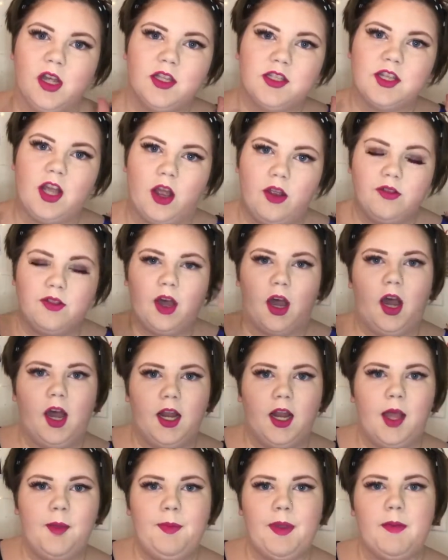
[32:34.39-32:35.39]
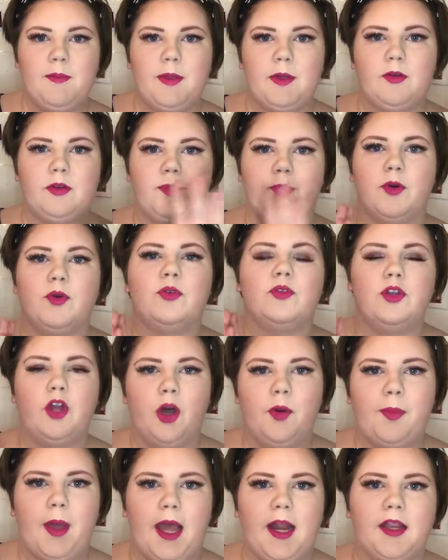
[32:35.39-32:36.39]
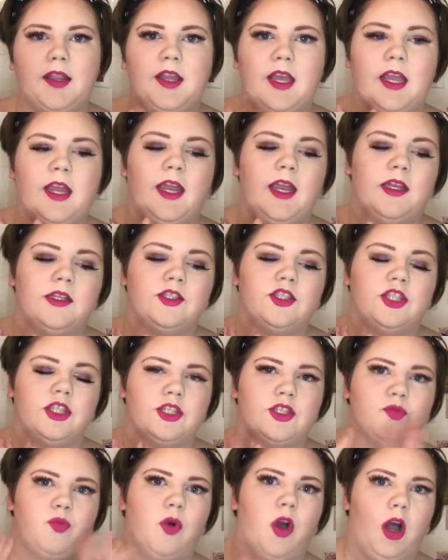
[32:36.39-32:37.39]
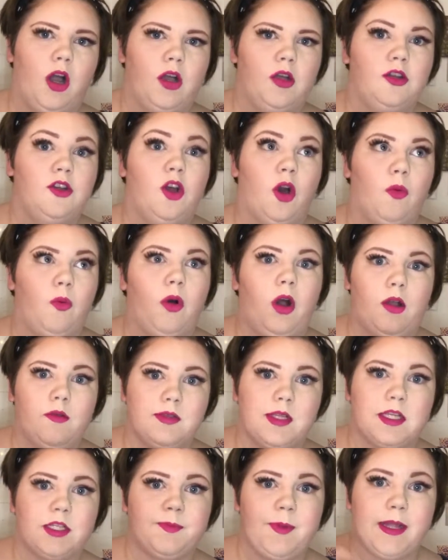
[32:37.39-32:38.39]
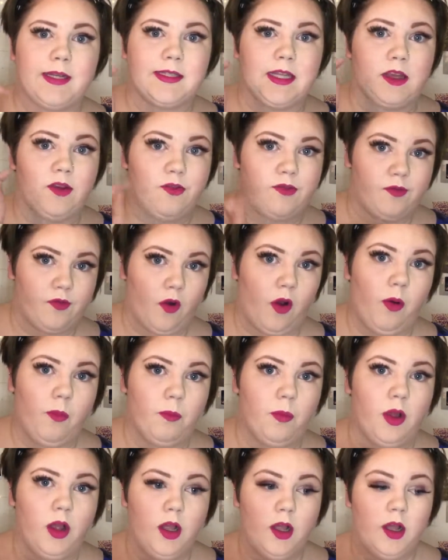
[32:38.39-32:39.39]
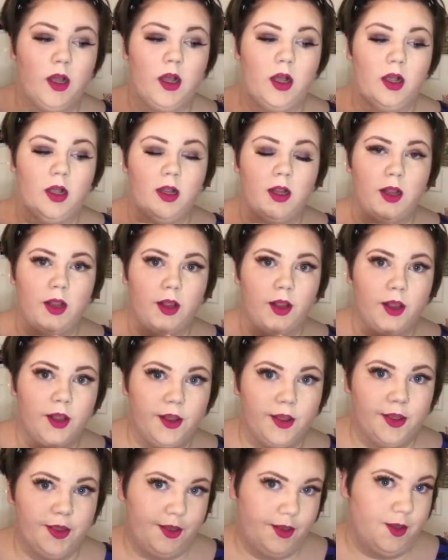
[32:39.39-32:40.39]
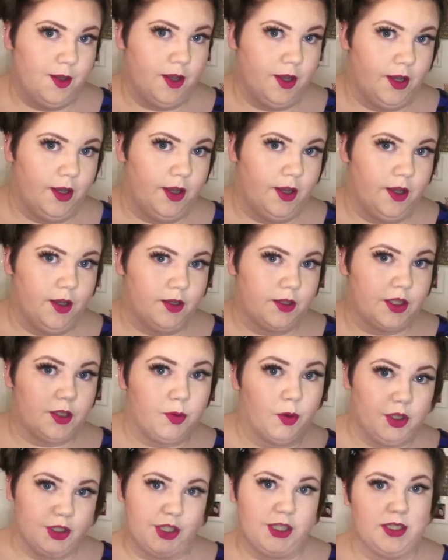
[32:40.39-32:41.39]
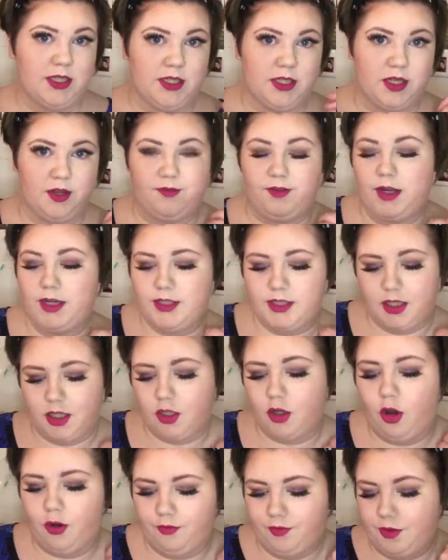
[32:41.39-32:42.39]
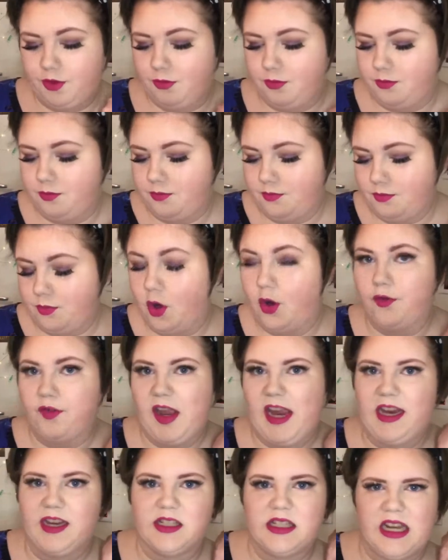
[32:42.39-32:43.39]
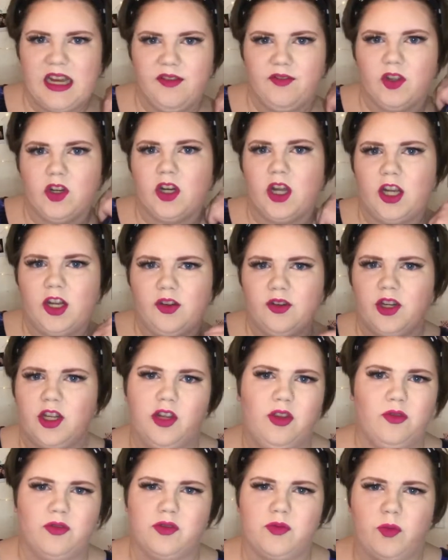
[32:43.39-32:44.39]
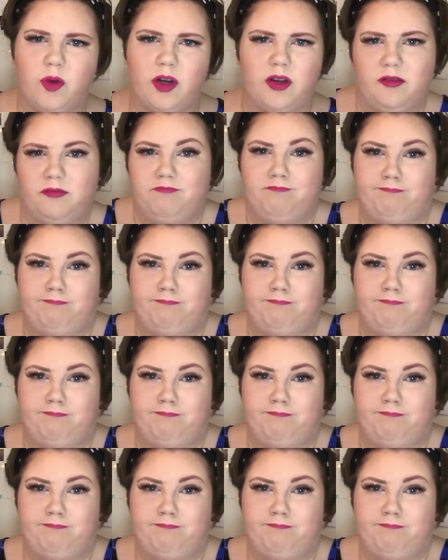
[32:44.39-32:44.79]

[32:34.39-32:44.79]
So the highlight being buildable, not a bad thing. It's just not what I was expecting from the swatches and stuff I'd done of it even. I only used one.